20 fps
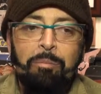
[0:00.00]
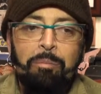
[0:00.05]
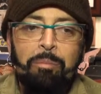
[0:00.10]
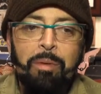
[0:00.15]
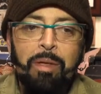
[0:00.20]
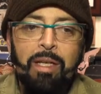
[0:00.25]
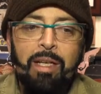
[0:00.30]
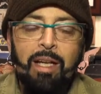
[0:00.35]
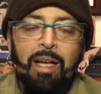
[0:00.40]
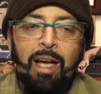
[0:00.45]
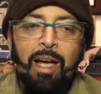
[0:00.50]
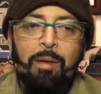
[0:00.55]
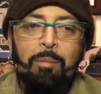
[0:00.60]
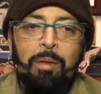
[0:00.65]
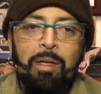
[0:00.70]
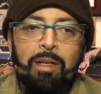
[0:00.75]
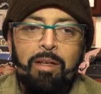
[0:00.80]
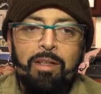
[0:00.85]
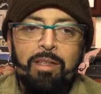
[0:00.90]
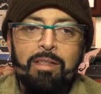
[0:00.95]
But I'm
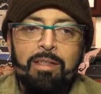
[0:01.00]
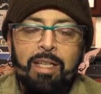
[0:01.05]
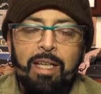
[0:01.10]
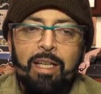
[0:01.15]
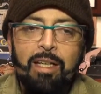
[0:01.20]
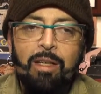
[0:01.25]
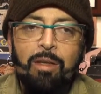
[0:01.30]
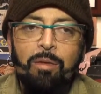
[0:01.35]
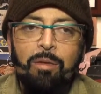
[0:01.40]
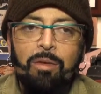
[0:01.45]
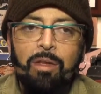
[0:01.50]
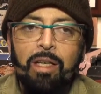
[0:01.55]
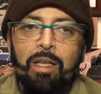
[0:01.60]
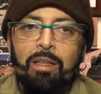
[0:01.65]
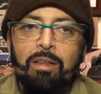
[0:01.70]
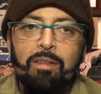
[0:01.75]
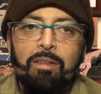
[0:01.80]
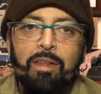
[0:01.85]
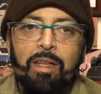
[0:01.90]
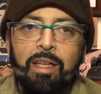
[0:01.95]
here to tell you
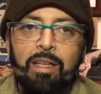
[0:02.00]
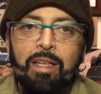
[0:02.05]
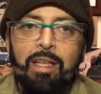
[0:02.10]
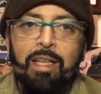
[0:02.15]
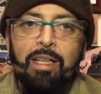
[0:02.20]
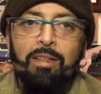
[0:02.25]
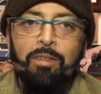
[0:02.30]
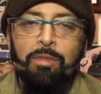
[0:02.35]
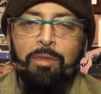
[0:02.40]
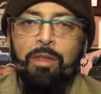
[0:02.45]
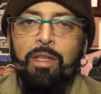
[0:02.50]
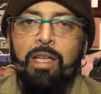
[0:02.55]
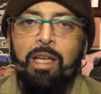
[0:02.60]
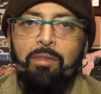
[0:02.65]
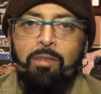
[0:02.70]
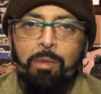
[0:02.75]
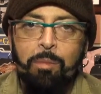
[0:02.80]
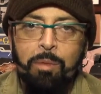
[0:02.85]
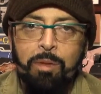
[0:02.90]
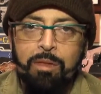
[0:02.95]
that it's
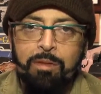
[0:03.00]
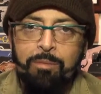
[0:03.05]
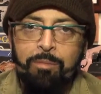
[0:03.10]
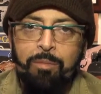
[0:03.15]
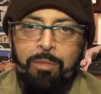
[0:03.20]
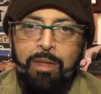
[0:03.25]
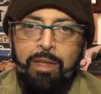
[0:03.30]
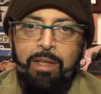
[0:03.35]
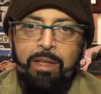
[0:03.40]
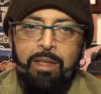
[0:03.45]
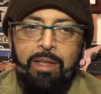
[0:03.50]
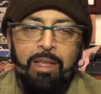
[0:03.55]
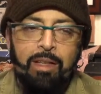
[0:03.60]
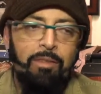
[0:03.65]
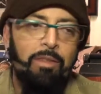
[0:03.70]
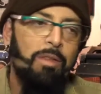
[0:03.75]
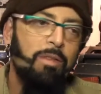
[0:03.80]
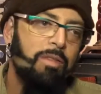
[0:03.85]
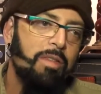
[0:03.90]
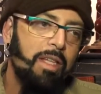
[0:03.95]
forgivable.
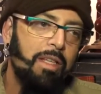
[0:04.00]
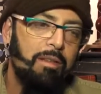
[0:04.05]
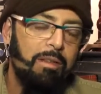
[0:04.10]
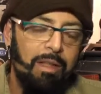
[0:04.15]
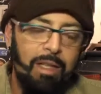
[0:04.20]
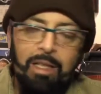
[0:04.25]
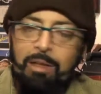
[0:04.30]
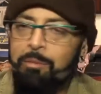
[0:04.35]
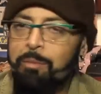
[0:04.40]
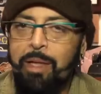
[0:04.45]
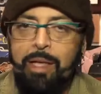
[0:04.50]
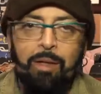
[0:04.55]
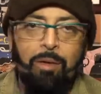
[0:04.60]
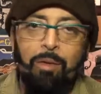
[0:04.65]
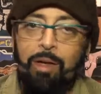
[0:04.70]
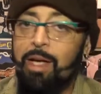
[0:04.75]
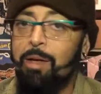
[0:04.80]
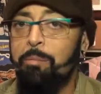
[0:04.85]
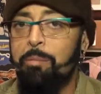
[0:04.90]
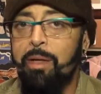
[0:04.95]
If you said, oh, my
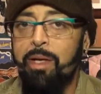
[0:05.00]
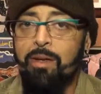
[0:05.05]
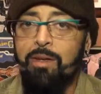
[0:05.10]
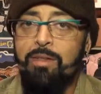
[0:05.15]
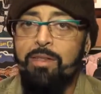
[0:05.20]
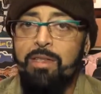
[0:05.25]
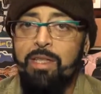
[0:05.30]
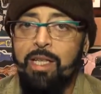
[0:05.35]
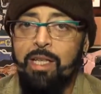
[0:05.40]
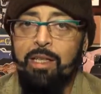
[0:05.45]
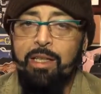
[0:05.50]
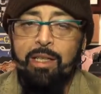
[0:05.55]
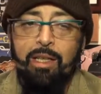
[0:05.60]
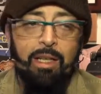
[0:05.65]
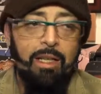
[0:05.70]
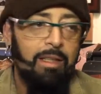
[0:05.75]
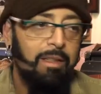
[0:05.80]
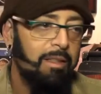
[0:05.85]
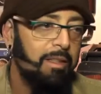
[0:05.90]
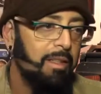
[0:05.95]
grandparents
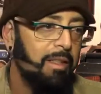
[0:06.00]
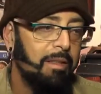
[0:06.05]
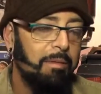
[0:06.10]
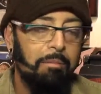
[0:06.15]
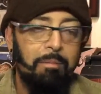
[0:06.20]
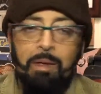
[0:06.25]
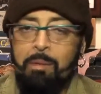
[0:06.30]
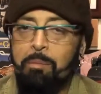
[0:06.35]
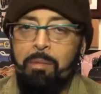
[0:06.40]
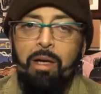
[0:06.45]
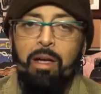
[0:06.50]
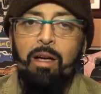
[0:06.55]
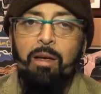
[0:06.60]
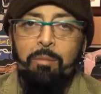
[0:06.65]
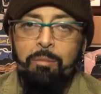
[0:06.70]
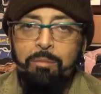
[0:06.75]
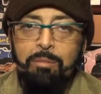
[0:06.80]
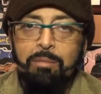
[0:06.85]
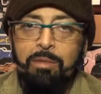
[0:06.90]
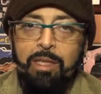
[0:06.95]
declawed, my
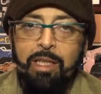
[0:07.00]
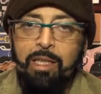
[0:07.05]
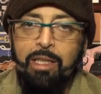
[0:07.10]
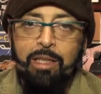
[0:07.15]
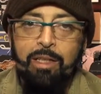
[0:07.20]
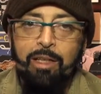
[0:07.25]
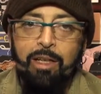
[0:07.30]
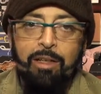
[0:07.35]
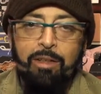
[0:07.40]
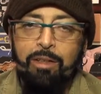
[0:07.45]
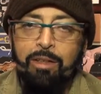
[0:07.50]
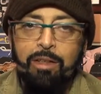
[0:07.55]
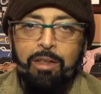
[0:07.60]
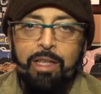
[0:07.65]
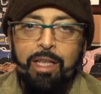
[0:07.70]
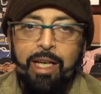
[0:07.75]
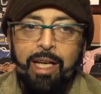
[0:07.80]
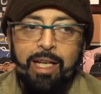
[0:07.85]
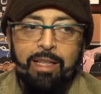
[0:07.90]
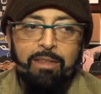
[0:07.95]
mom declawed her
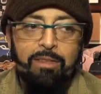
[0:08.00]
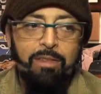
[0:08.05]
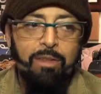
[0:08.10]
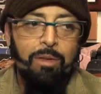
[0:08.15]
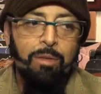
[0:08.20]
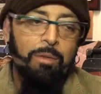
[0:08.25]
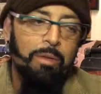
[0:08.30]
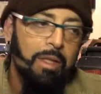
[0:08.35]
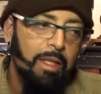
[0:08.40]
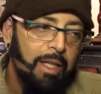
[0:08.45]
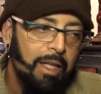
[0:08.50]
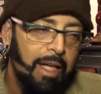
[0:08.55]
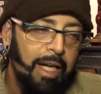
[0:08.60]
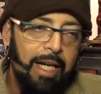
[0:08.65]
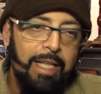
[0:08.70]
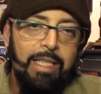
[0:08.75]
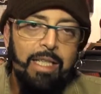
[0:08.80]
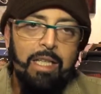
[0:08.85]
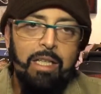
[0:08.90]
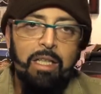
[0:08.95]
cat, so
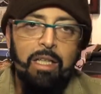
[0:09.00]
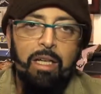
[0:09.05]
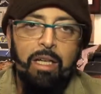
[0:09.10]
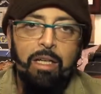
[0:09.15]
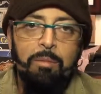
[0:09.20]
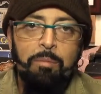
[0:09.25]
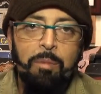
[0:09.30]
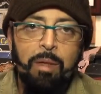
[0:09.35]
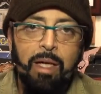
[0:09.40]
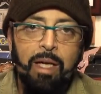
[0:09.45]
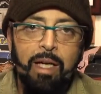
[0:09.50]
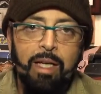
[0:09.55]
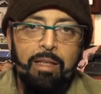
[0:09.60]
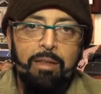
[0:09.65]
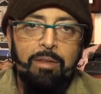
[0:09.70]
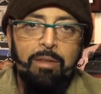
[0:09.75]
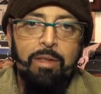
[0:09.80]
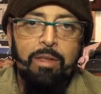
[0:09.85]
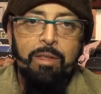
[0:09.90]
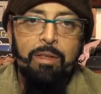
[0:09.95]
I declawed
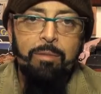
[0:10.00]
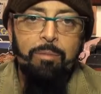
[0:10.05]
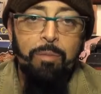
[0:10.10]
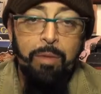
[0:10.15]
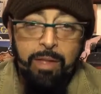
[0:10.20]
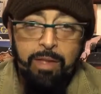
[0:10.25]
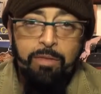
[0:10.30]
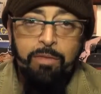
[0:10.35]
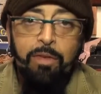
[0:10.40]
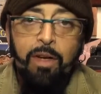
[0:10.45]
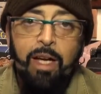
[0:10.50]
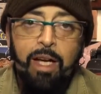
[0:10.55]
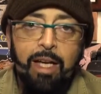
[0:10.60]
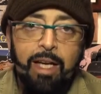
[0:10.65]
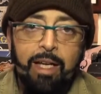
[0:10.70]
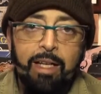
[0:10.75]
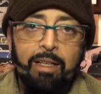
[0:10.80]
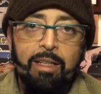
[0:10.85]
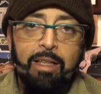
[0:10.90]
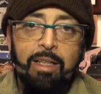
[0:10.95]
mine. It's
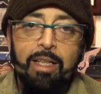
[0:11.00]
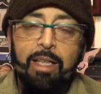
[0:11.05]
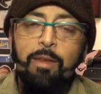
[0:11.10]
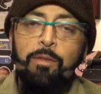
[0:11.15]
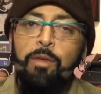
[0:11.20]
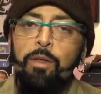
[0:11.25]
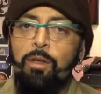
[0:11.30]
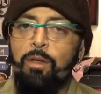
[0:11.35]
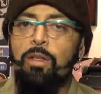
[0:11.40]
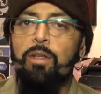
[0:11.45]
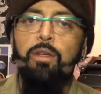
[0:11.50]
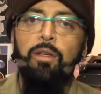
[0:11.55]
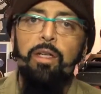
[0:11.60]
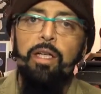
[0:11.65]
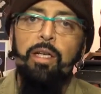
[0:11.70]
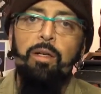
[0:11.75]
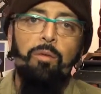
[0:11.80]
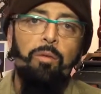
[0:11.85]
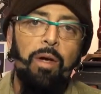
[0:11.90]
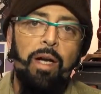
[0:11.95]
fine if you're
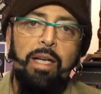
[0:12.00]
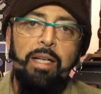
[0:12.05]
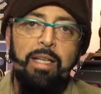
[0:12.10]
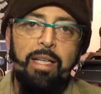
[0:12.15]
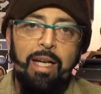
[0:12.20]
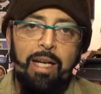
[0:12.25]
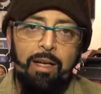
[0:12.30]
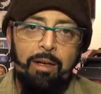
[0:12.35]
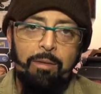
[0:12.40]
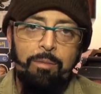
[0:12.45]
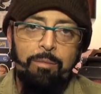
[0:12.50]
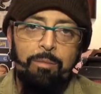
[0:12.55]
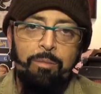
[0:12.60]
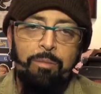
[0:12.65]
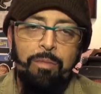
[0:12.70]
learning right now.